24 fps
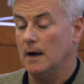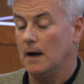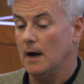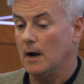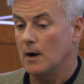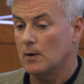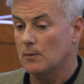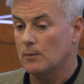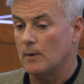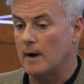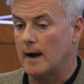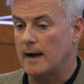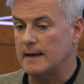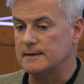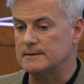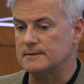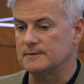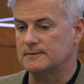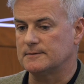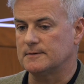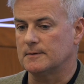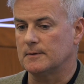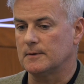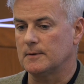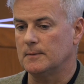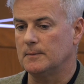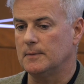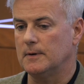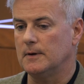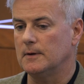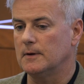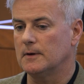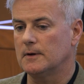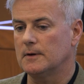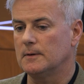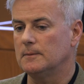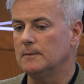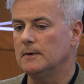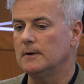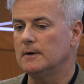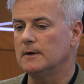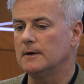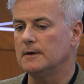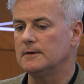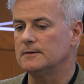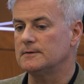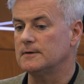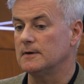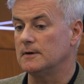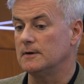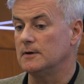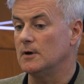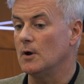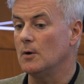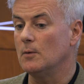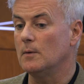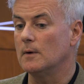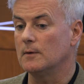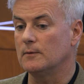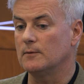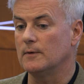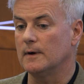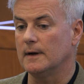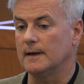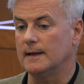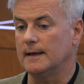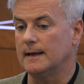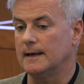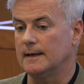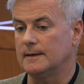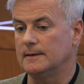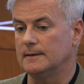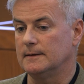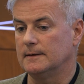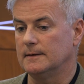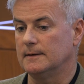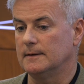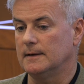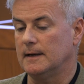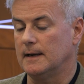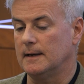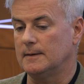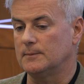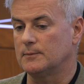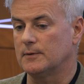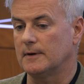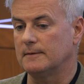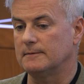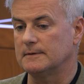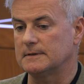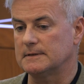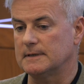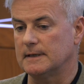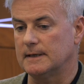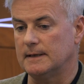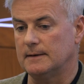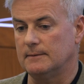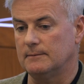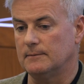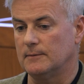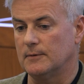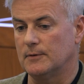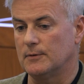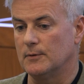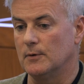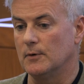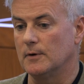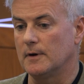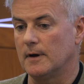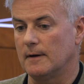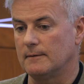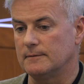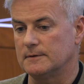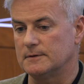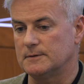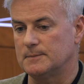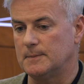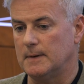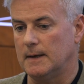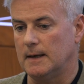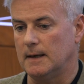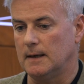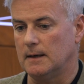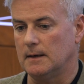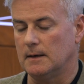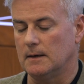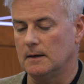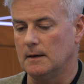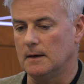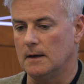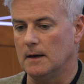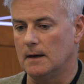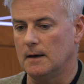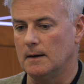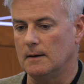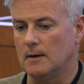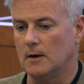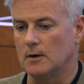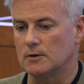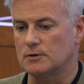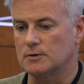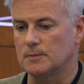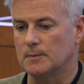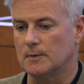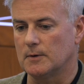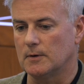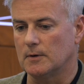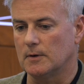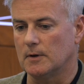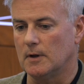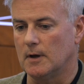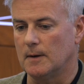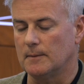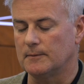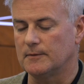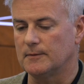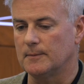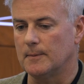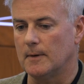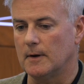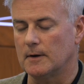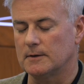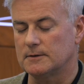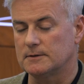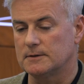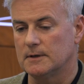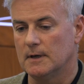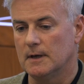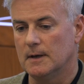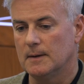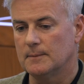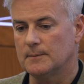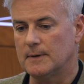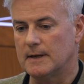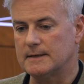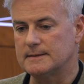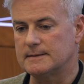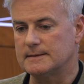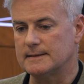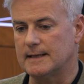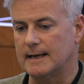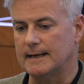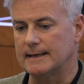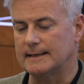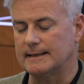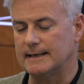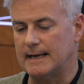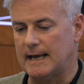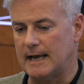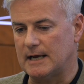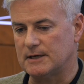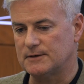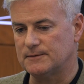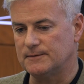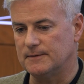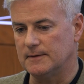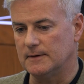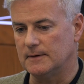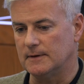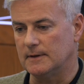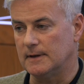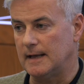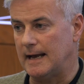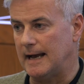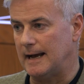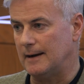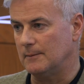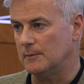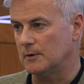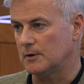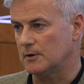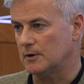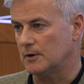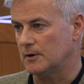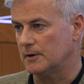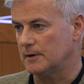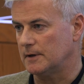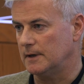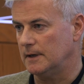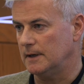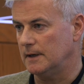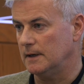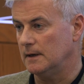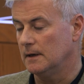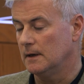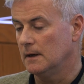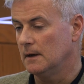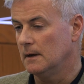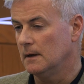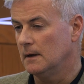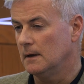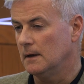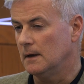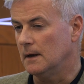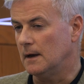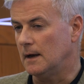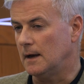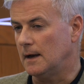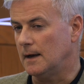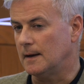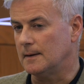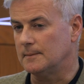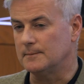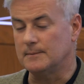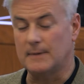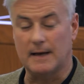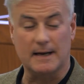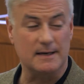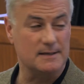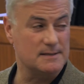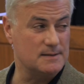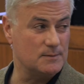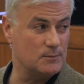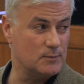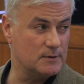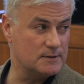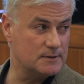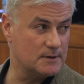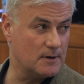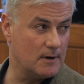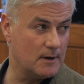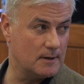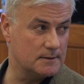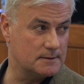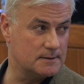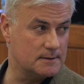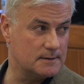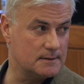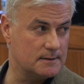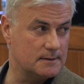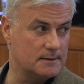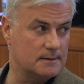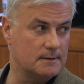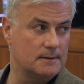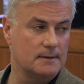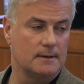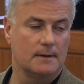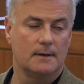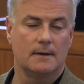rise of some communities that no one really had previously thought of as being entrepreneurial hotspots. Places like Nashville, Albuquerque, Madison, Wisconsin,